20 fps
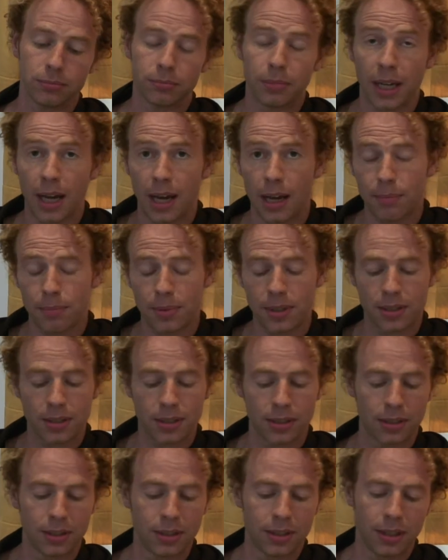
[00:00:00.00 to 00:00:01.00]

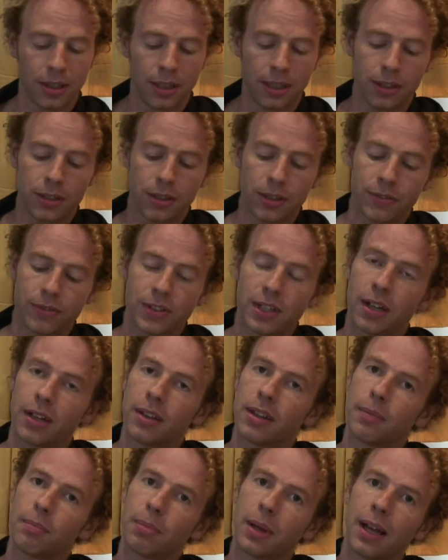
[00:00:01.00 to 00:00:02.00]
Perhaps he could have
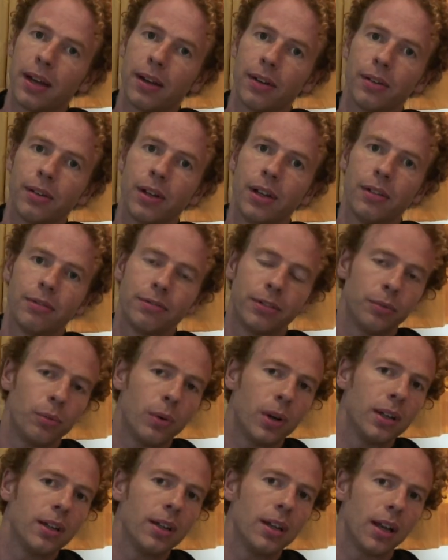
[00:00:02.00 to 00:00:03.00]
turned the plough for
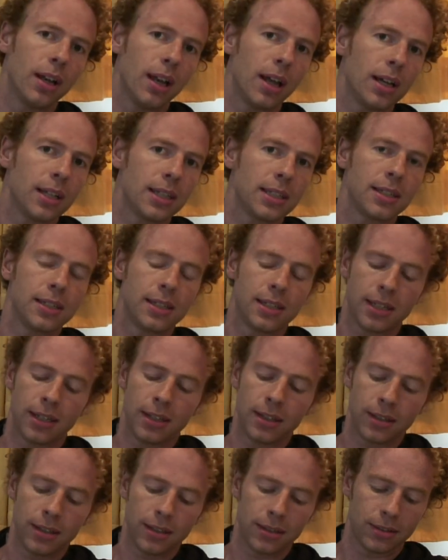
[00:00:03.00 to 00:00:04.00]
one last
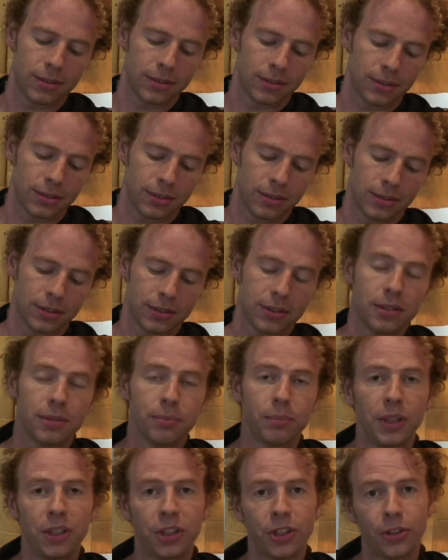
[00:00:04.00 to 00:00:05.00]
till,
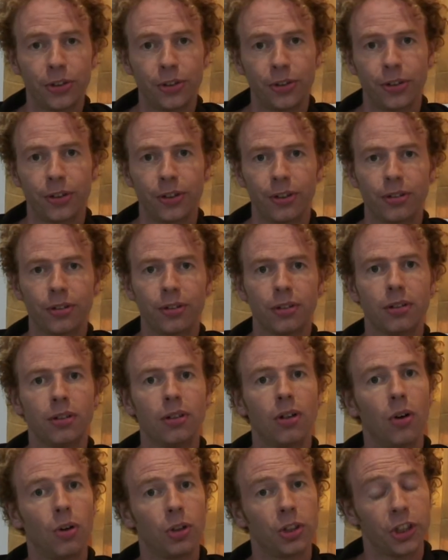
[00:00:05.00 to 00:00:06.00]
be sure
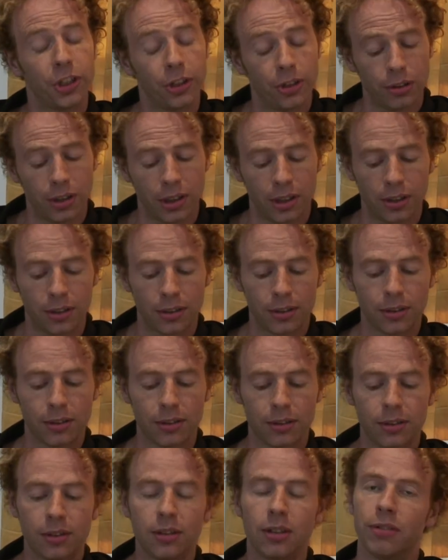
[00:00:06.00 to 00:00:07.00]
or surer
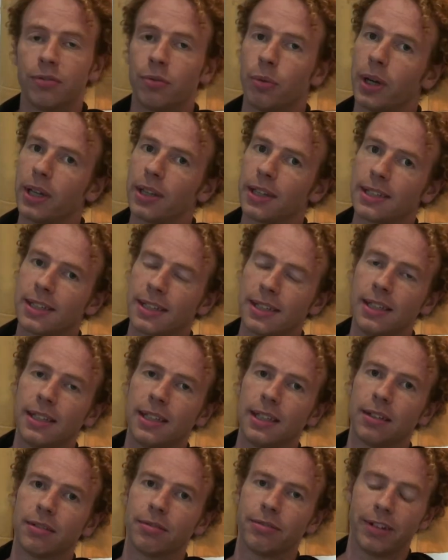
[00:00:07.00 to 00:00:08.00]
of where the
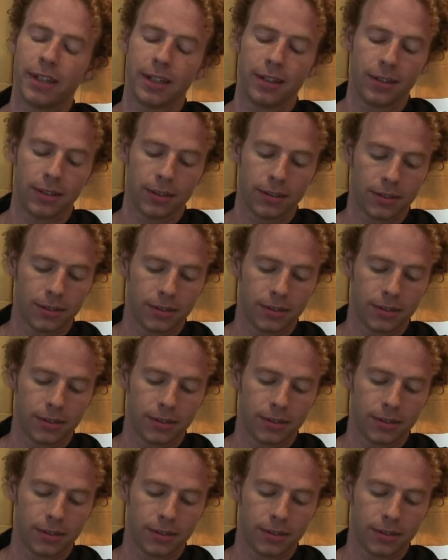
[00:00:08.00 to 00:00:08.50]
seeding fell.